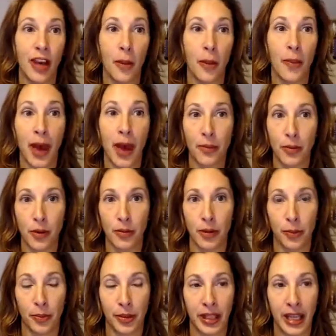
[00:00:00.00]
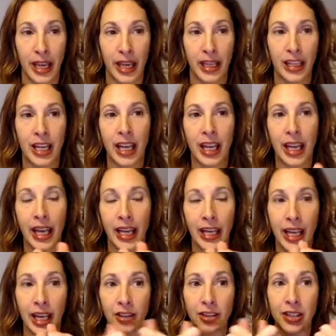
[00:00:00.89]
a peppermint plant
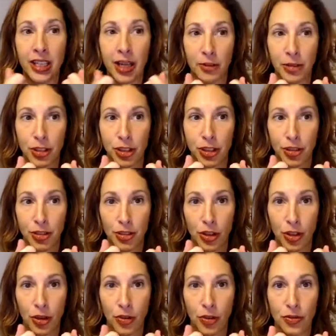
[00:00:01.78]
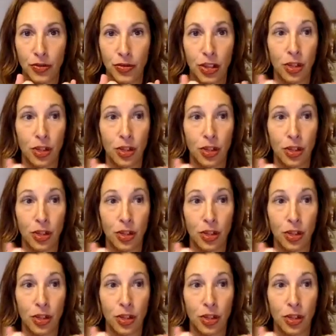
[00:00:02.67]
and held it up to your nose,